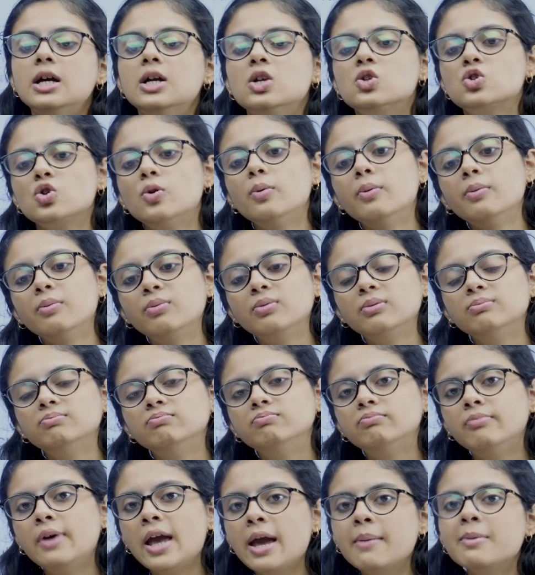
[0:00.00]
So
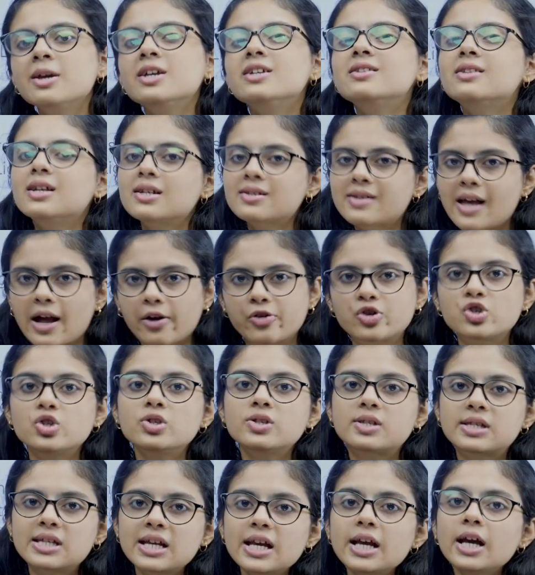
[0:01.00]
maybe in the
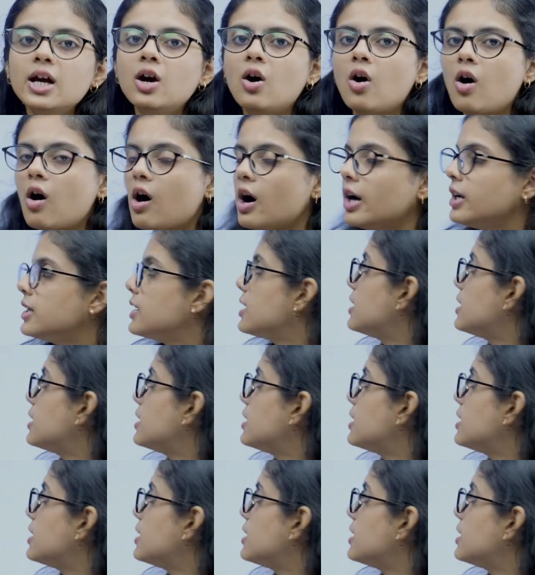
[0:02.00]
section C or